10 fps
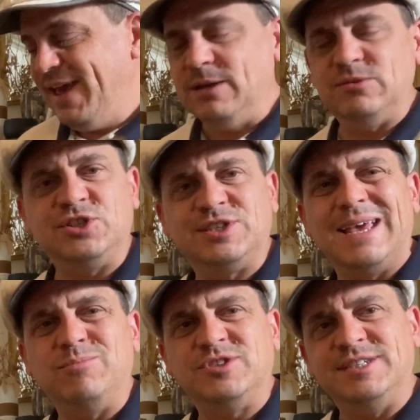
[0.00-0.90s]
it was just
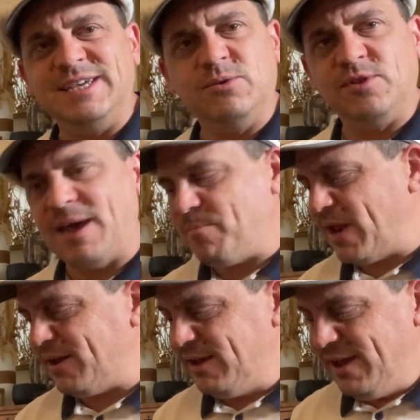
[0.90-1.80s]
able to deal with that
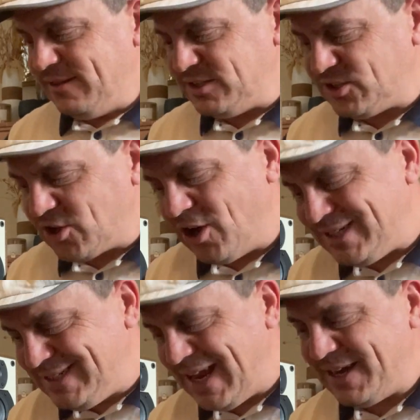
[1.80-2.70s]
better. This has got a
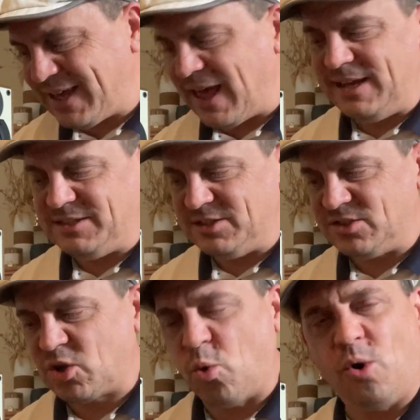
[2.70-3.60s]

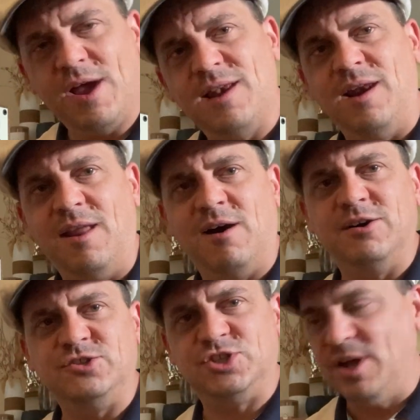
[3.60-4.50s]
dedicated, quite
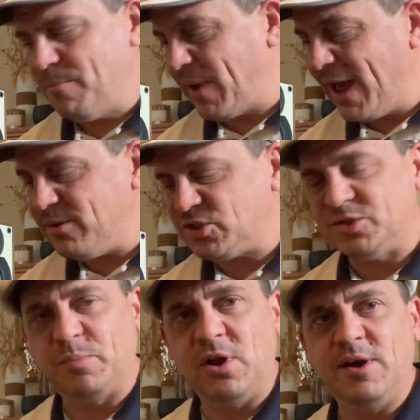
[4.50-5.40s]
large power
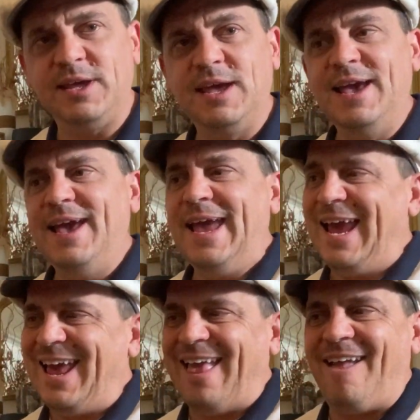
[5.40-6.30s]
supply.
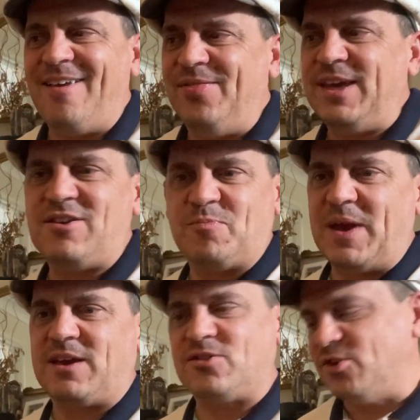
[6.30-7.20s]
These
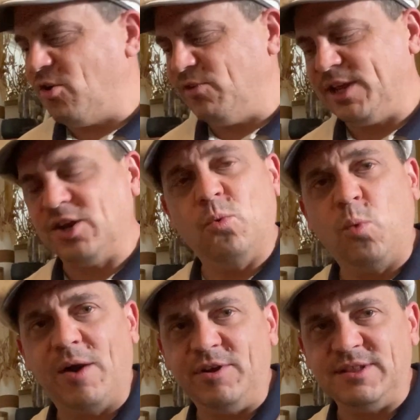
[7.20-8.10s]
speakers are not really going to
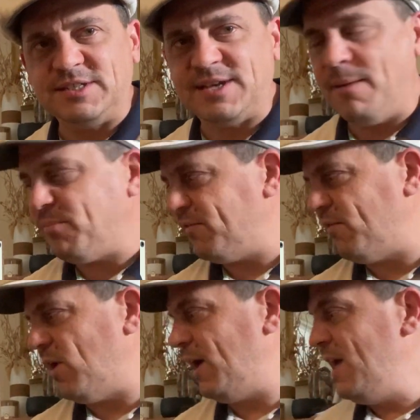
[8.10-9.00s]
worry this
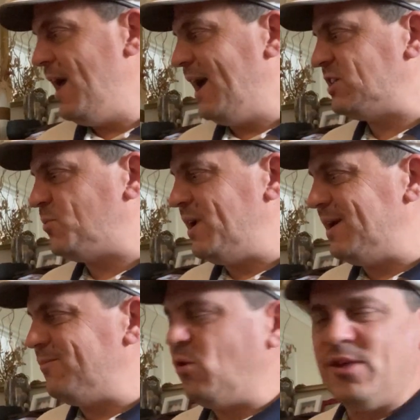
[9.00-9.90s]
amplifier, as
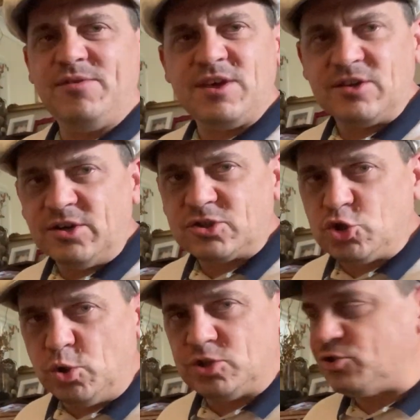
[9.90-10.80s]
where, although these are not a
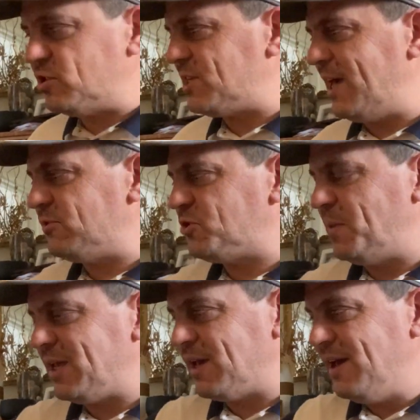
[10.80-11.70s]
torturous
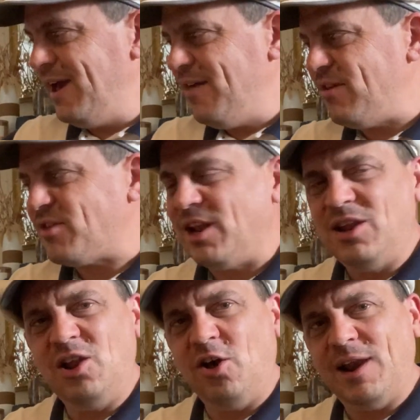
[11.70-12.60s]
loudspeaker, there's a
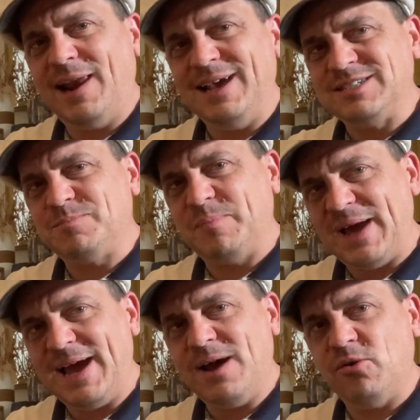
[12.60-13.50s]
lot less
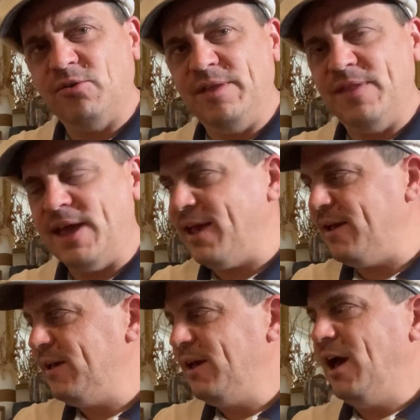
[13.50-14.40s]
power in there,
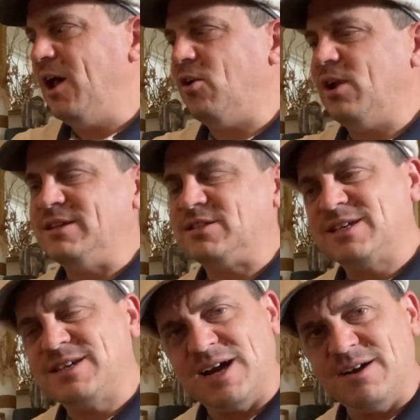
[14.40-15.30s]
a lot less
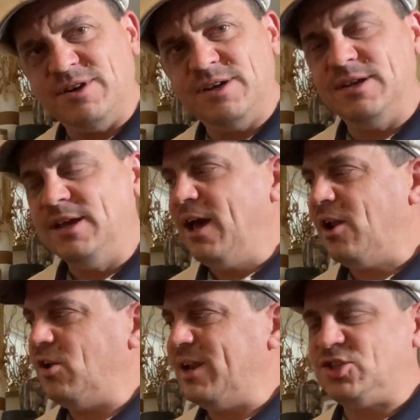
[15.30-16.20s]
current, a
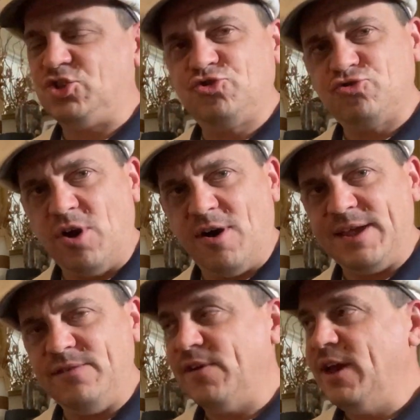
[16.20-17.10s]
lot less
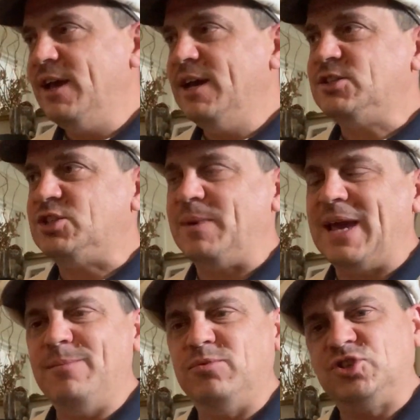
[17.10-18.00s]
drive to be
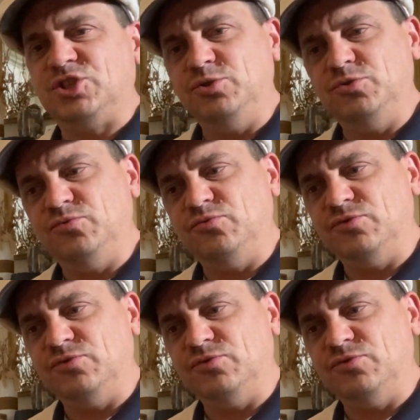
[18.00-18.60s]
able to